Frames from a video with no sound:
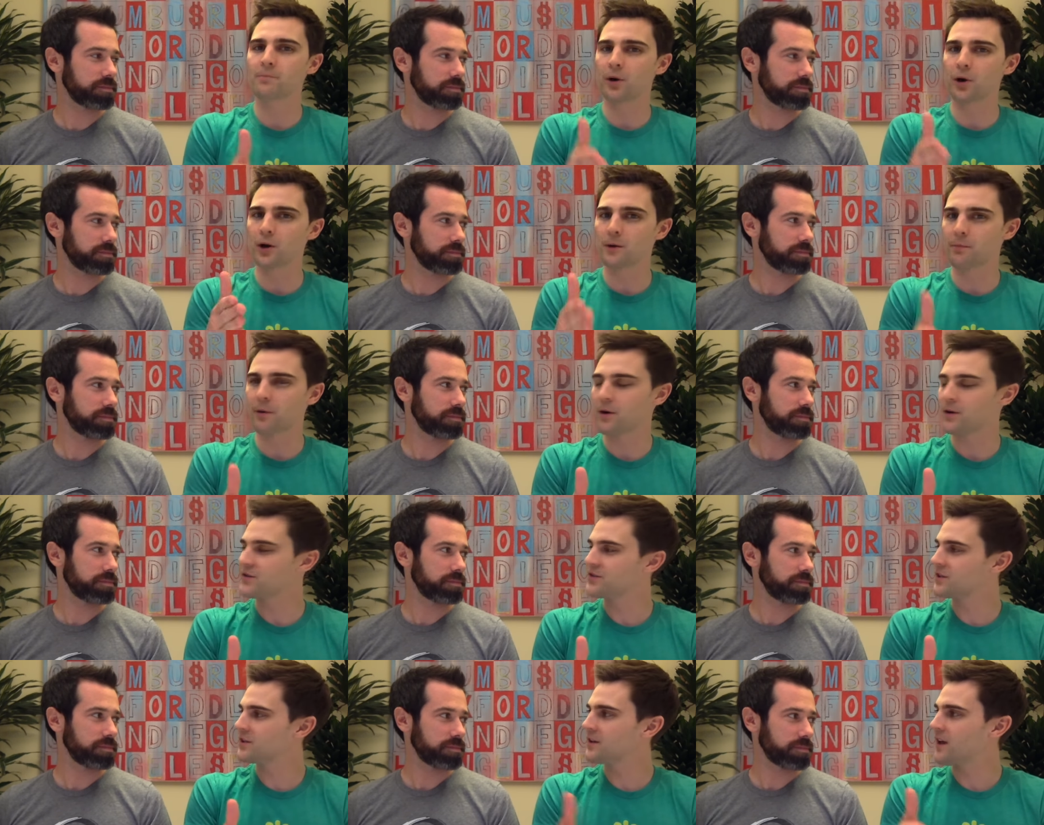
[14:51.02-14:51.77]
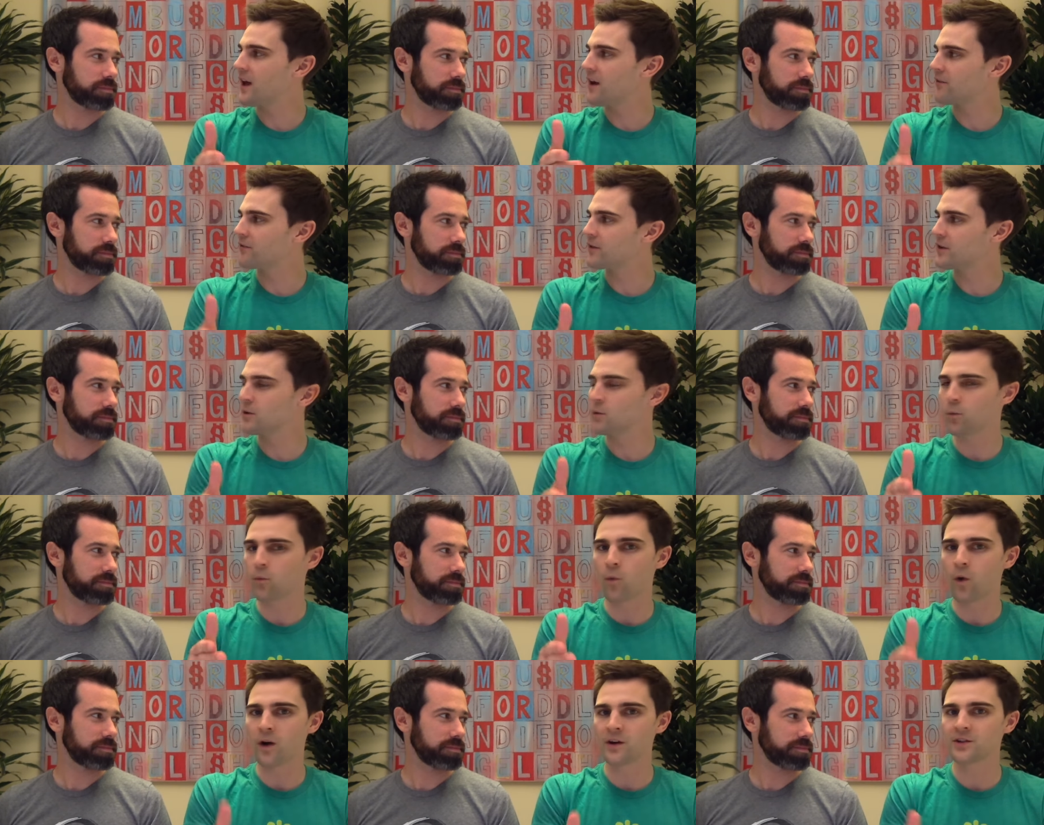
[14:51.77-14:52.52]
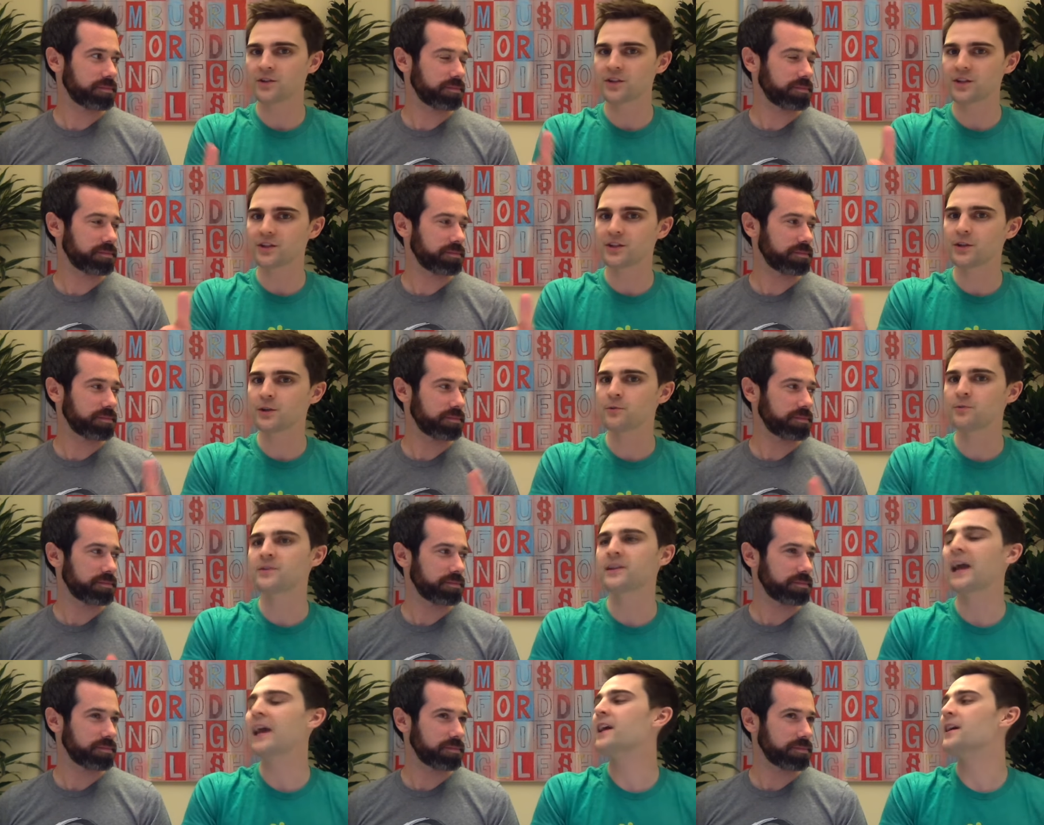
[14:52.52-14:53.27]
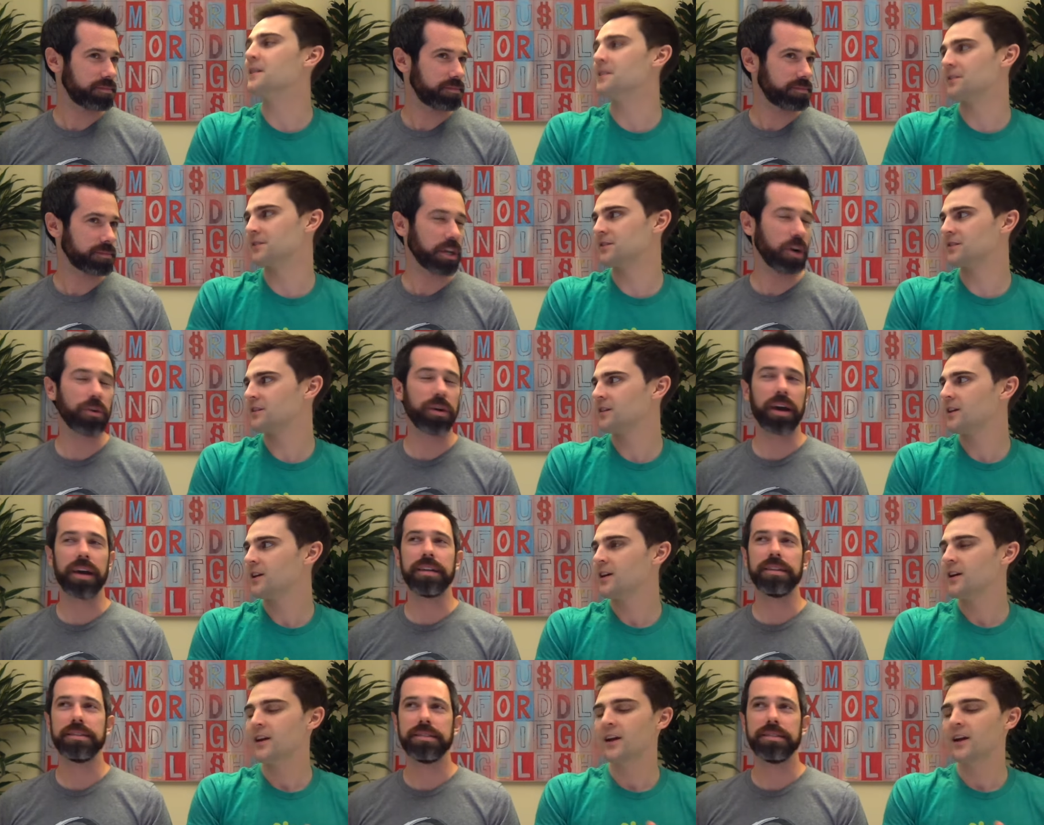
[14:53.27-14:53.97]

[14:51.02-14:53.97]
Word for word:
Speaker 1: per person every one to two days. Okay.